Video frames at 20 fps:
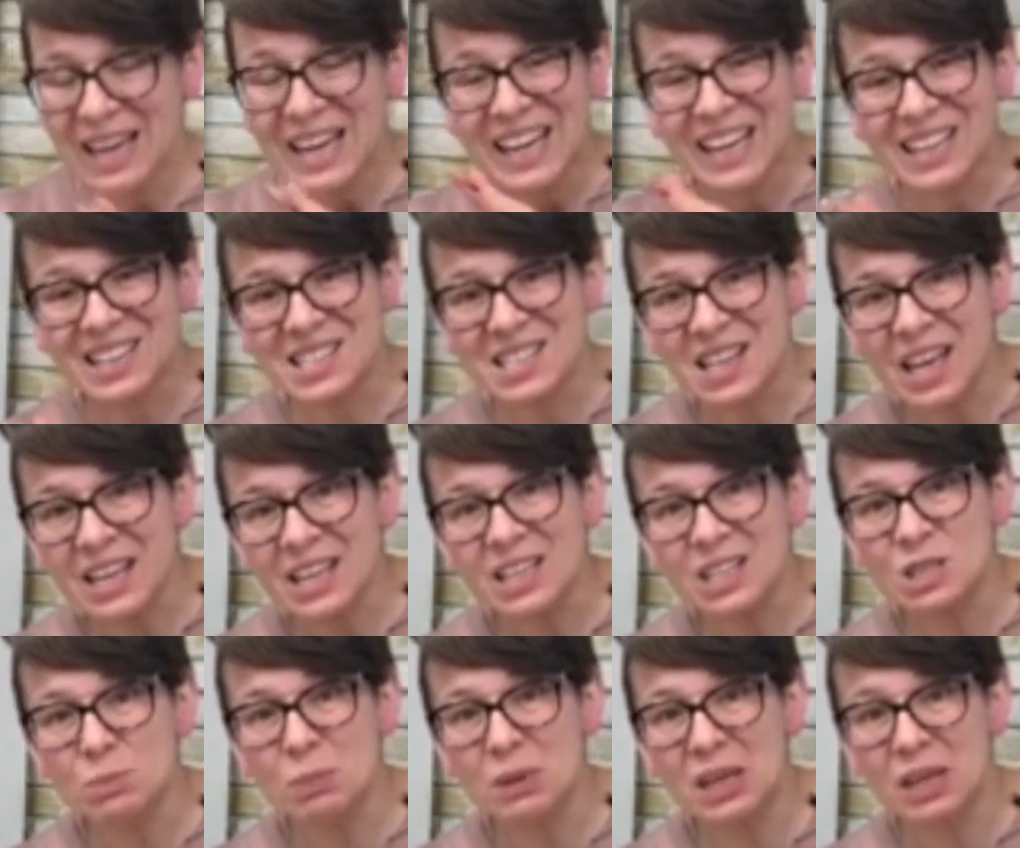It's like
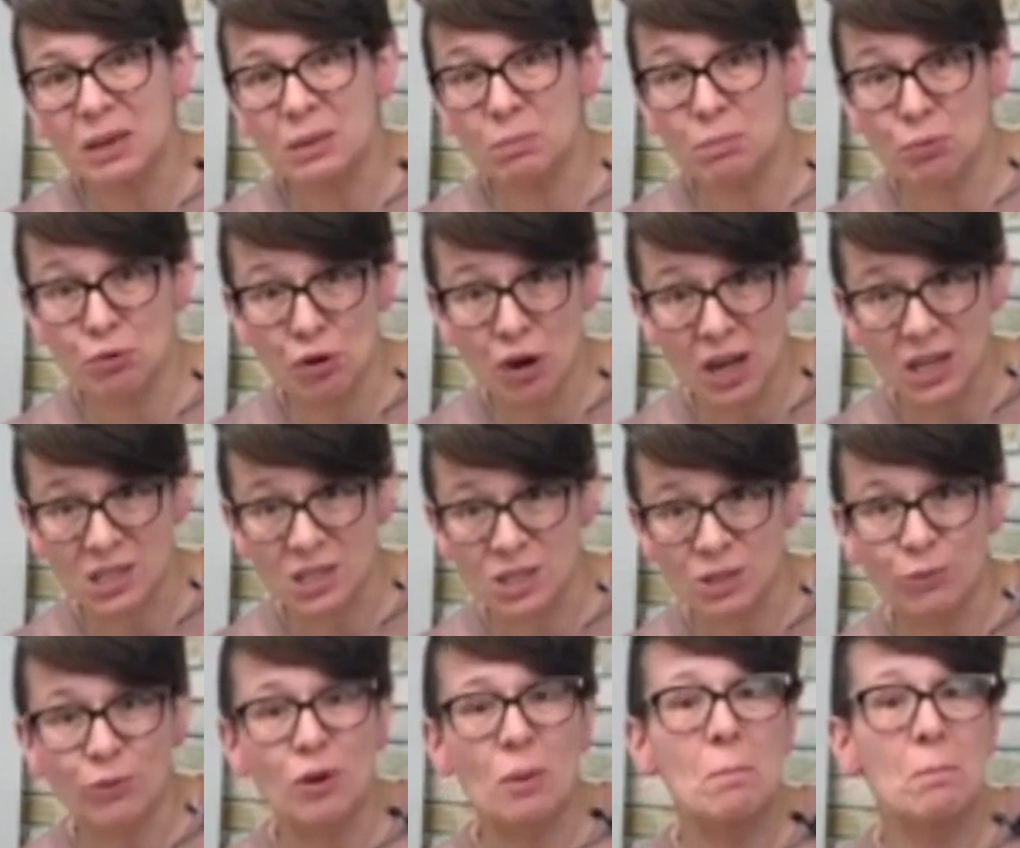it's being pressed
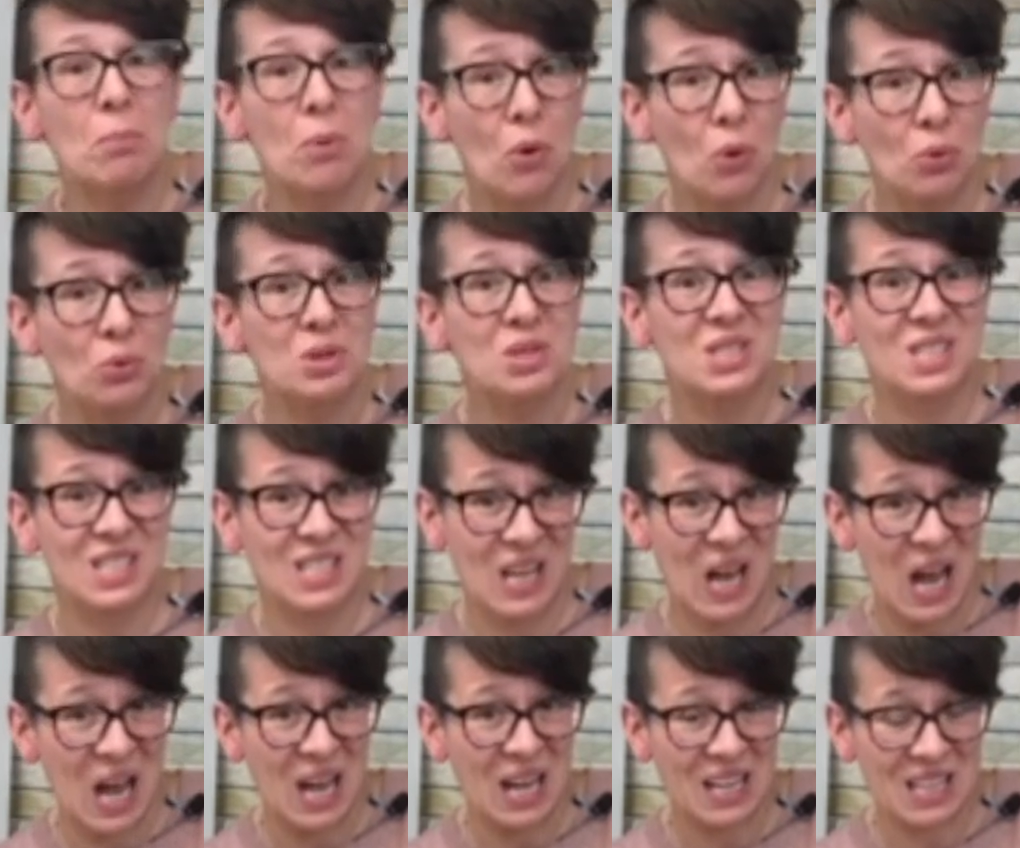from both
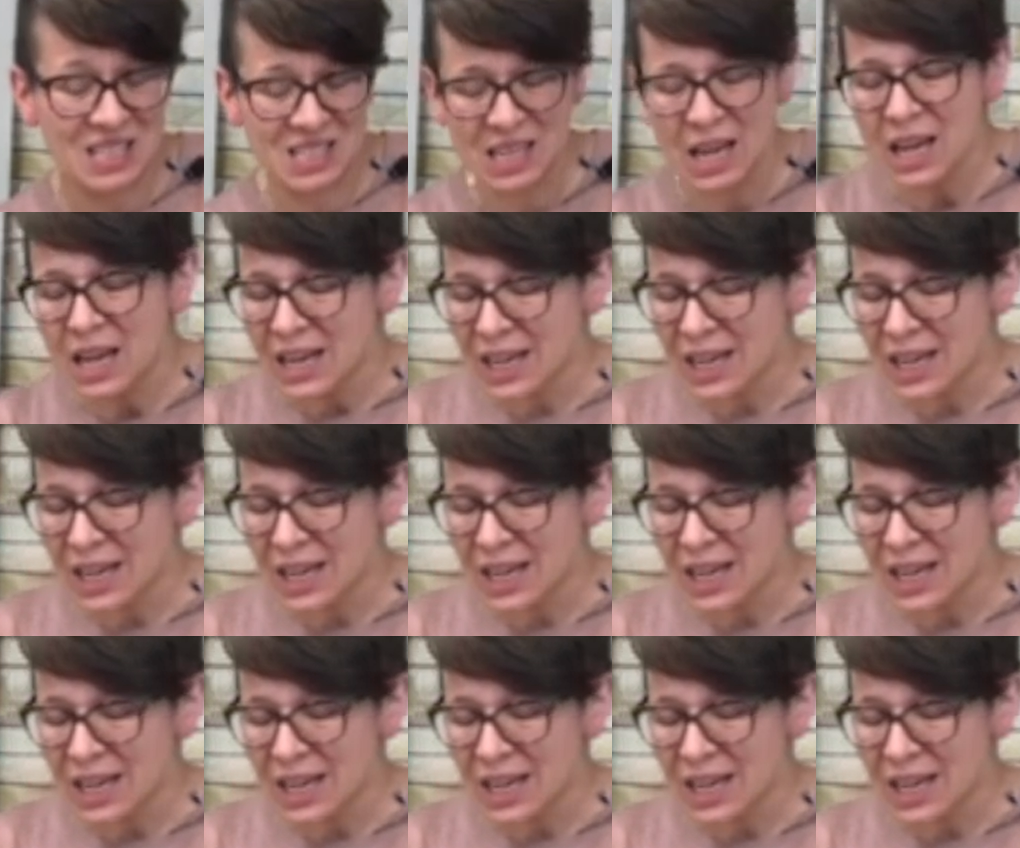sides.